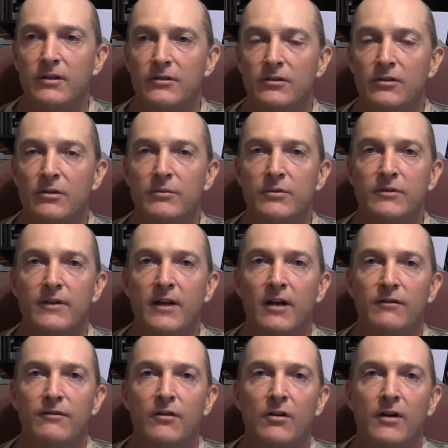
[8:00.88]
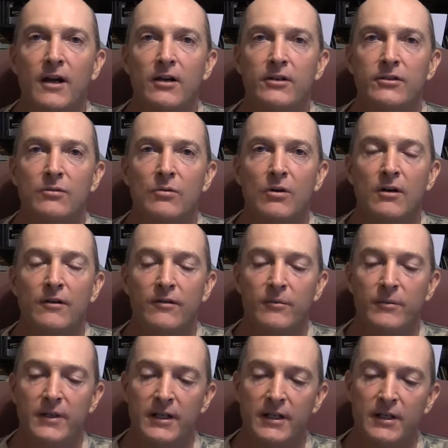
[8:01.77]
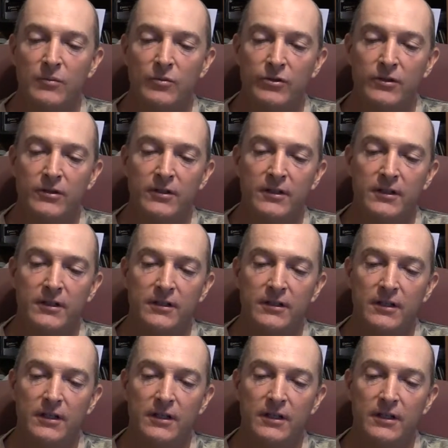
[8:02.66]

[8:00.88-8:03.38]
terms of how far out you are from the animal you're hunting.